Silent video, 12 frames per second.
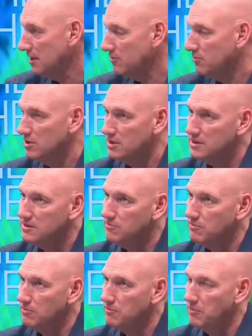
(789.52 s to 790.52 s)
it was
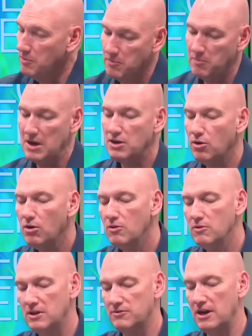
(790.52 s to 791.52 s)
my
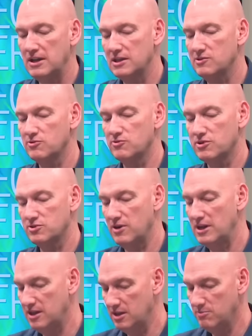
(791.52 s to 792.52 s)
goal in writing this was to
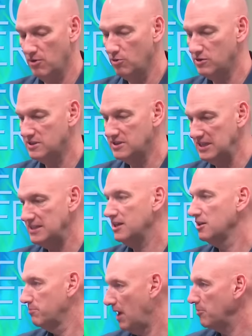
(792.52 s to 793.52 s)
write the most
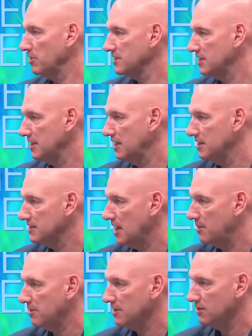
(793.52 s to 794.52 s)
detailed Bible study on this
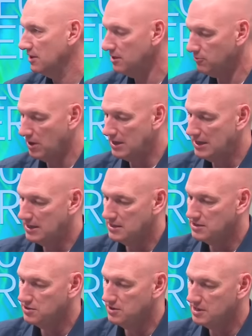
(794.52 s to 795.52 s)
topic. So I didn't want to get
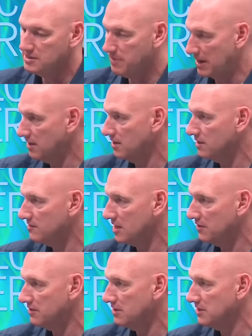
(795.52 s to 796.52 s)
into the speculative
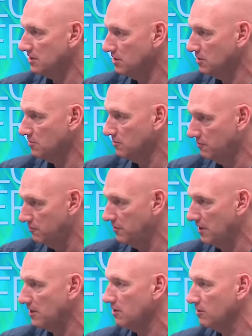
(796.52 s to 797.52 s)
stuff until
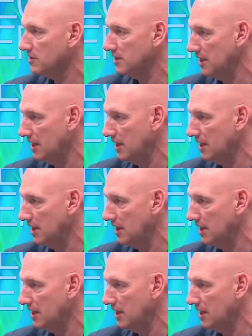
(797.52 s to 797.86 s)
very close to the